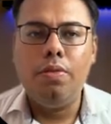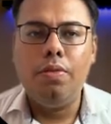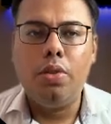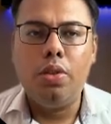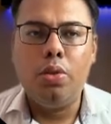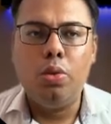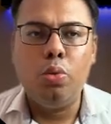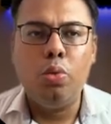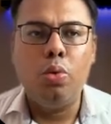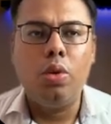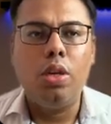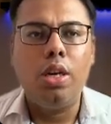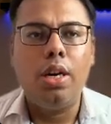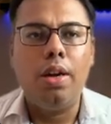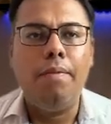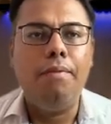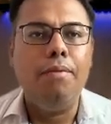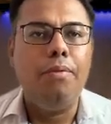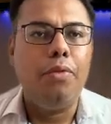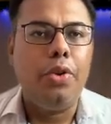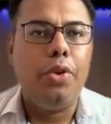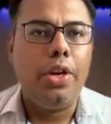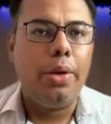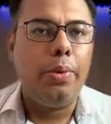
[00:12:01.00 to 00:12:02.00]
do
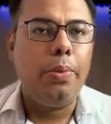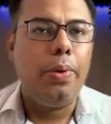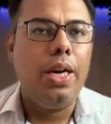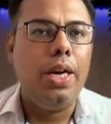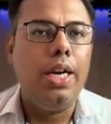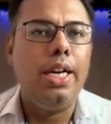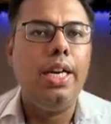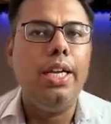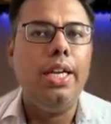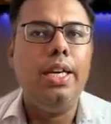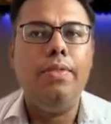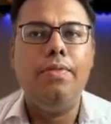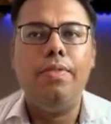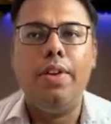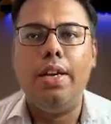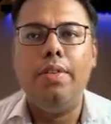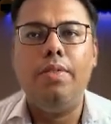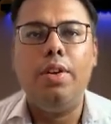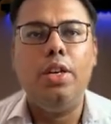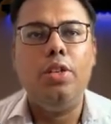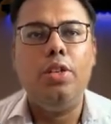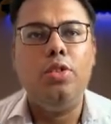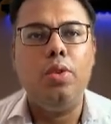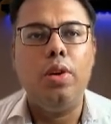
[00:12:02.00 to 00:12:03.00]
come frequently
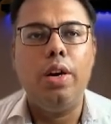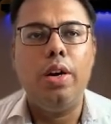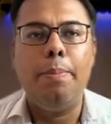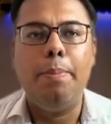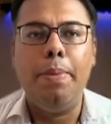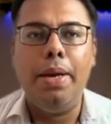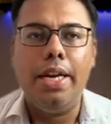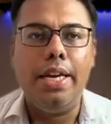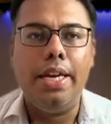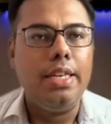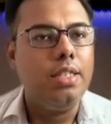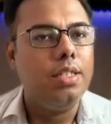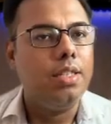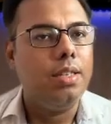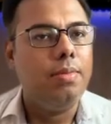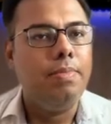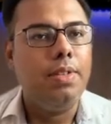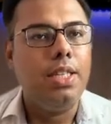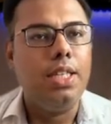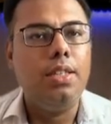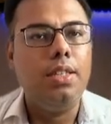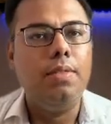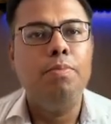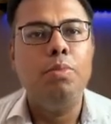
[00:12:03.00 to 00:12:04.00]
whenever you are building
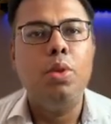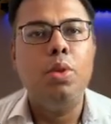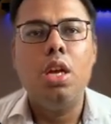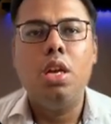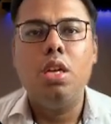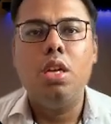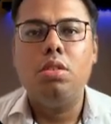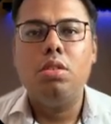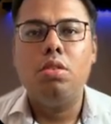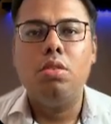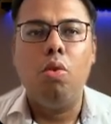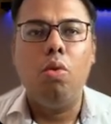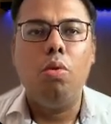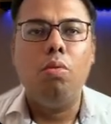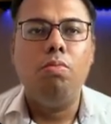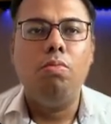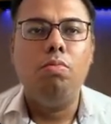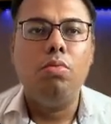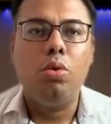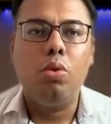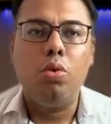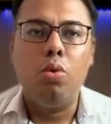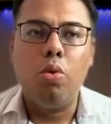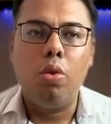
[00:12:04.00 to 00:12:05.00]
something, so
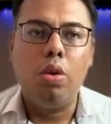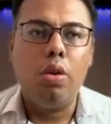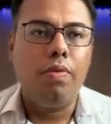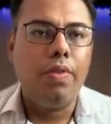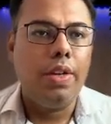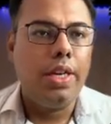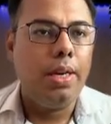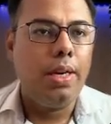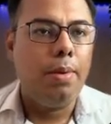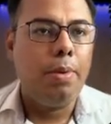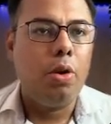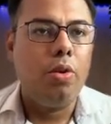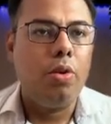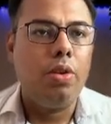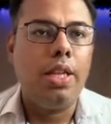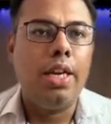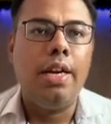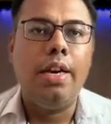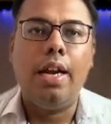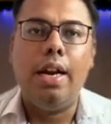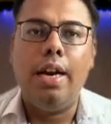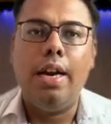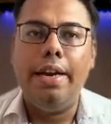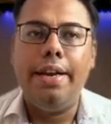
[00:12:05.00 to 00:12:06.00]
don't worry about that
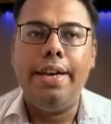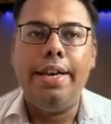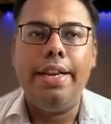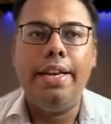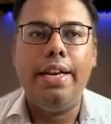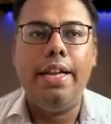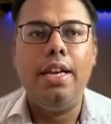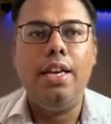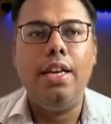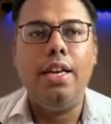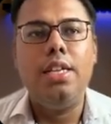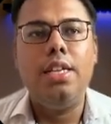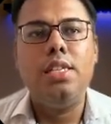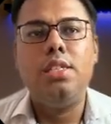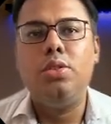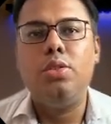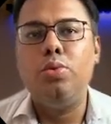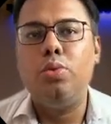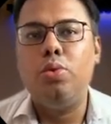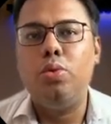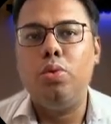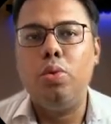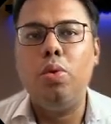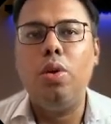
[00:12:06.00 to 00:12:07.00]
until and unless you
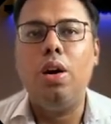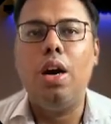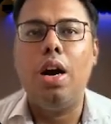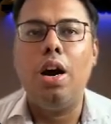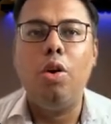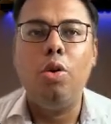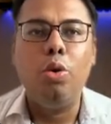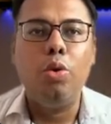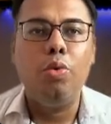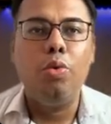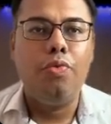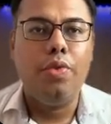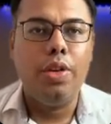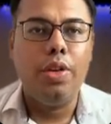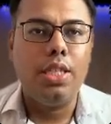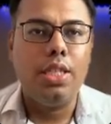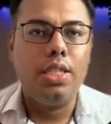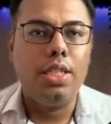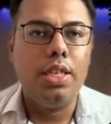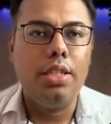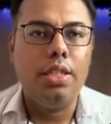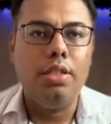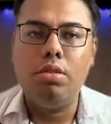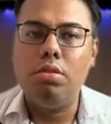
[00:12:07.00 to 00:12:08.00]
know how to fix
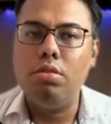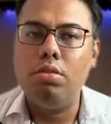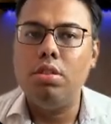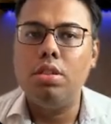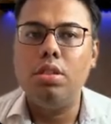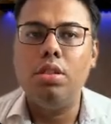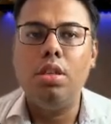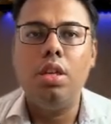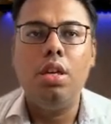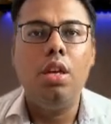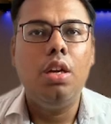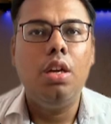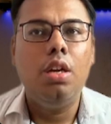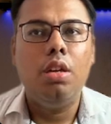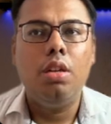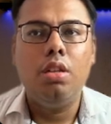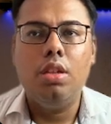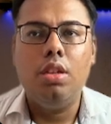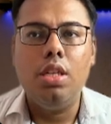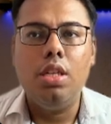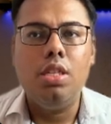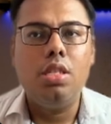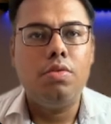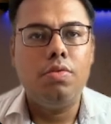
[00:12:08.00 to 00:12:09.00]
the issues.
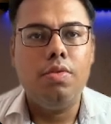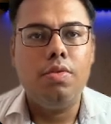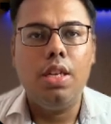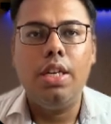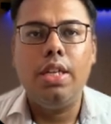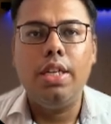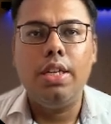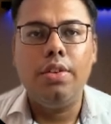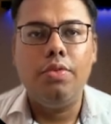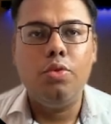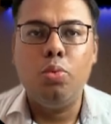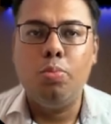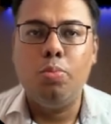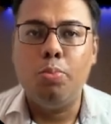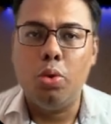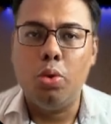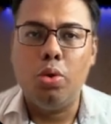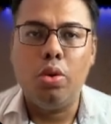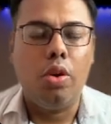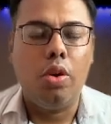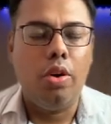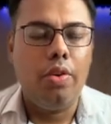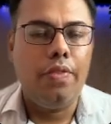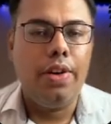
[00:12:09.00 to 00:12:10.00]
This will give you more
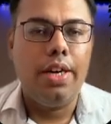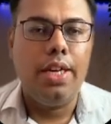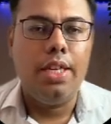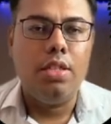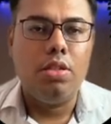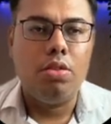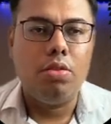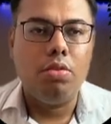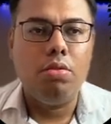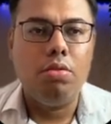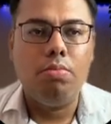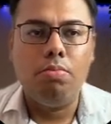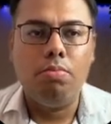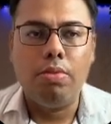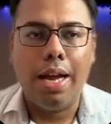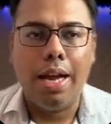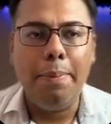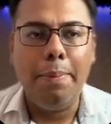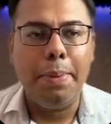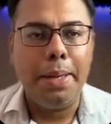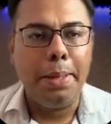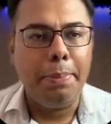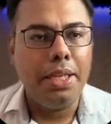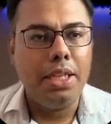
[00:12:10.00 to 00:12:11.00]
confidence, so
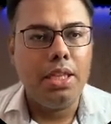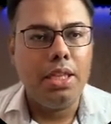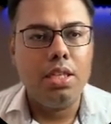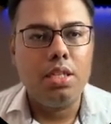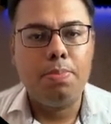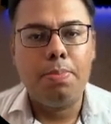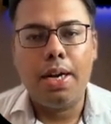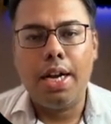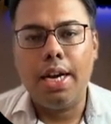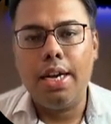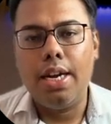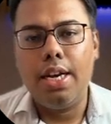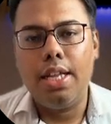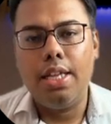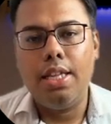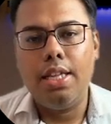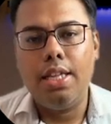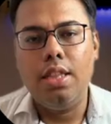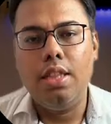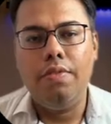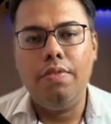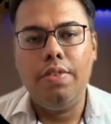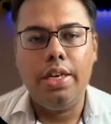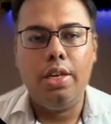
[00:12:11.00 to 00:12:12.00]
I'm keeping this part in
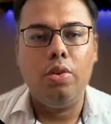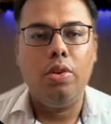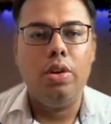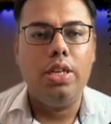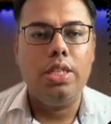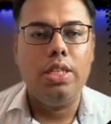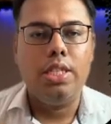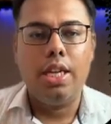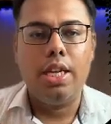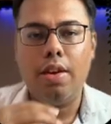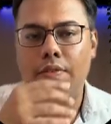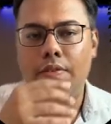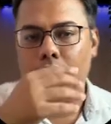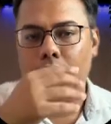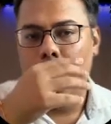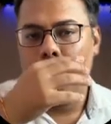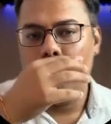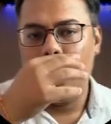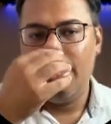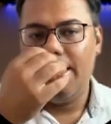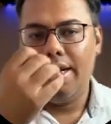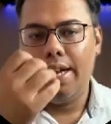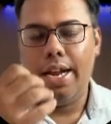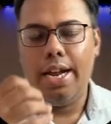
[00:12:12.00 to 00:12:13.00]
the video itself.
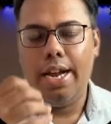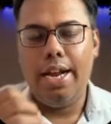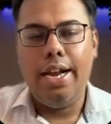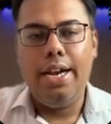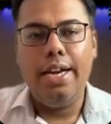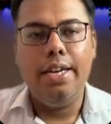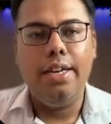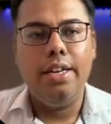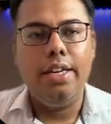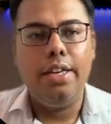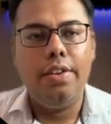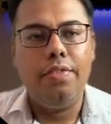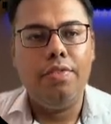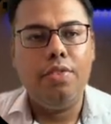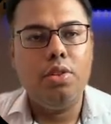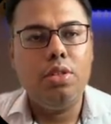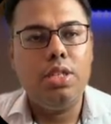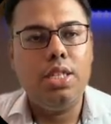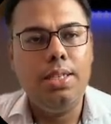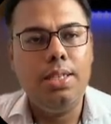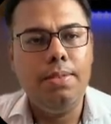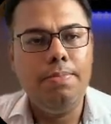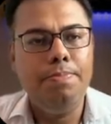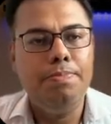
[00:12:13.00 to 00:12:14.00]
And if you
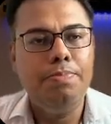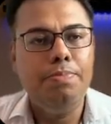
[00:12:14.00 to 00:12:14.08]
see